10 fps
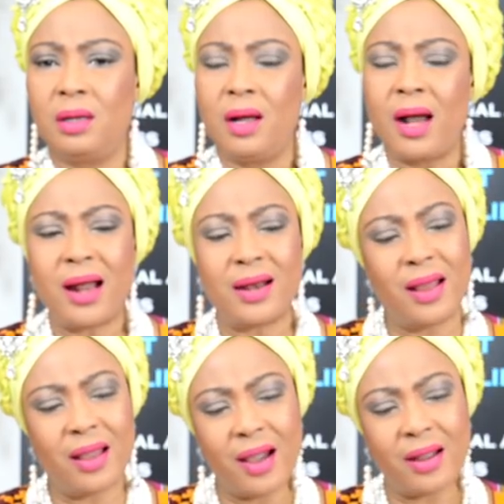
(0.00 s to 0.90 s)
and
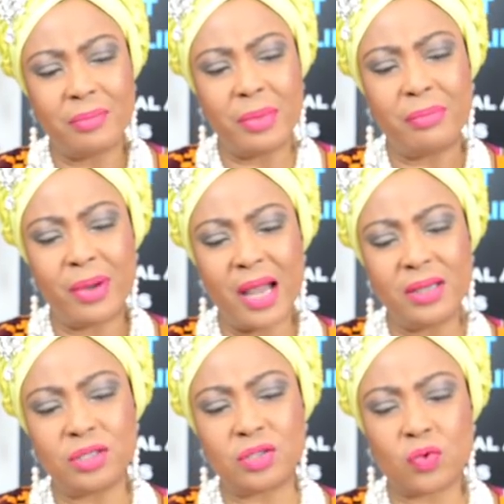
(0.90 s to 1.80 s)
I, I remember I
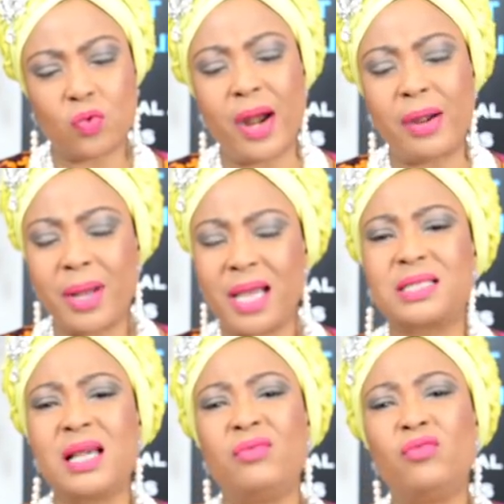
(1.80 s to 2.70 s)
used to query
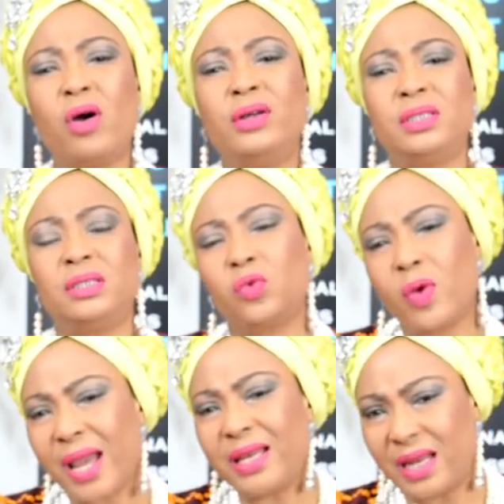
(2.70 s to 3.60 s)
myself wondering
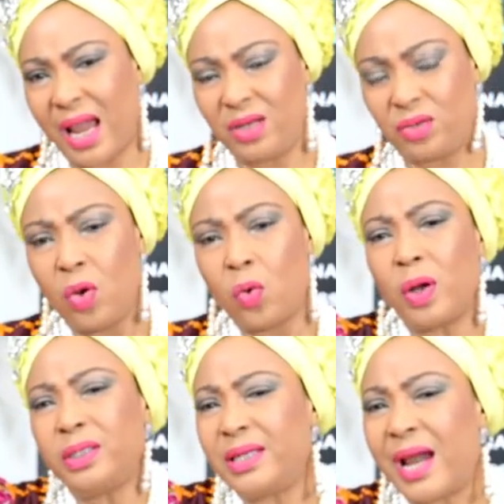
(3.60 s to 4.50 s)
where did I
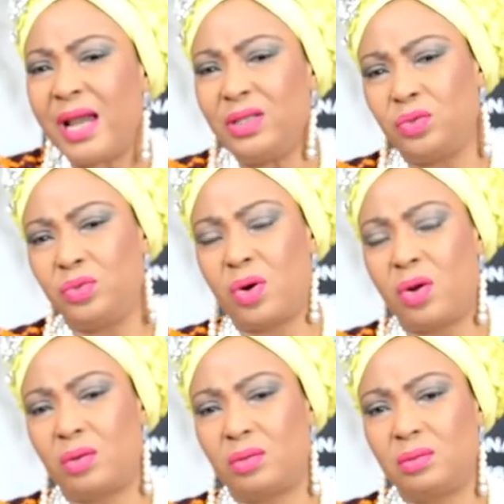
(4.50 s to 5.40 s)
what did I do
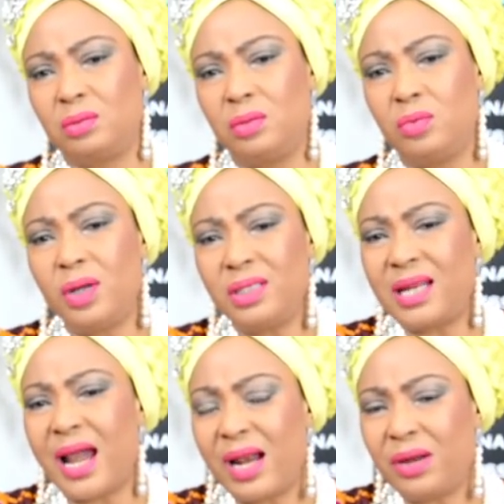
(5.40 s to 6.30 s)
wrong what did
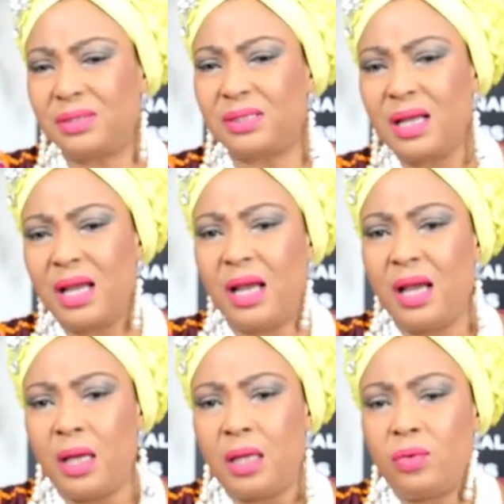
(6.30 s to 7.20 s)
I not
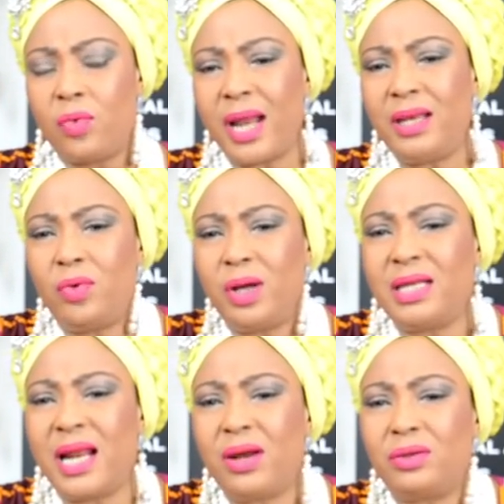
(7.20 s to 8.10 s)
what, what
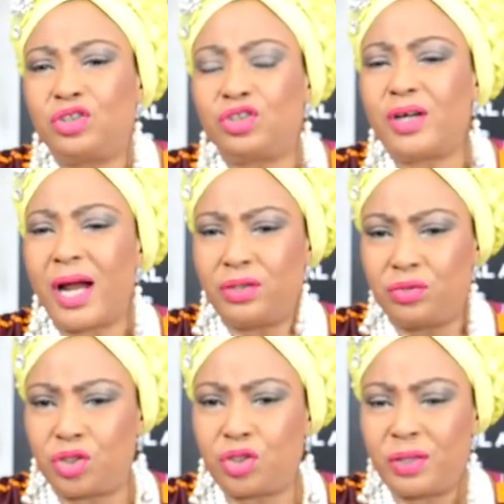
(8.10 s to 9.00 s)
did I not try
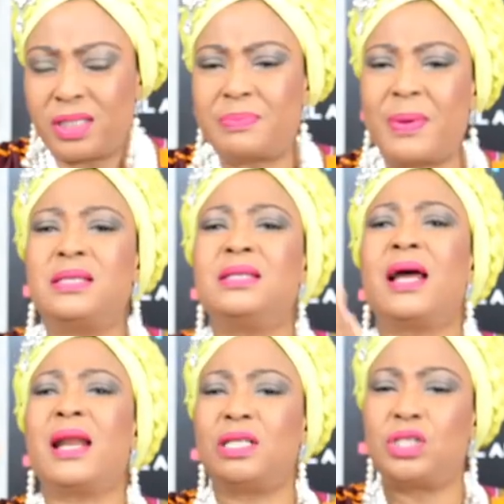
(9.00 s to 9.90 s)
to show this person
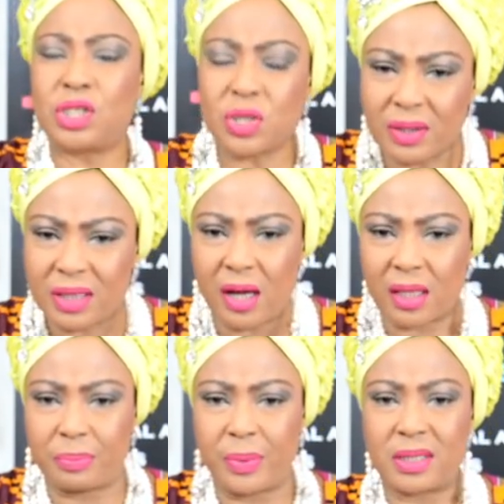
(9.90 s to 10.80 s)
that I showed the
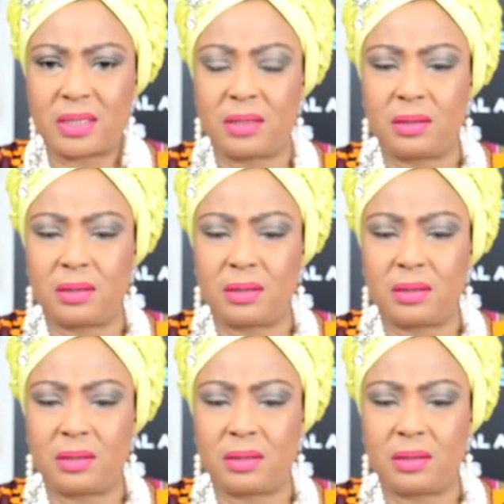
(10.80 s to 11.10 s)
other person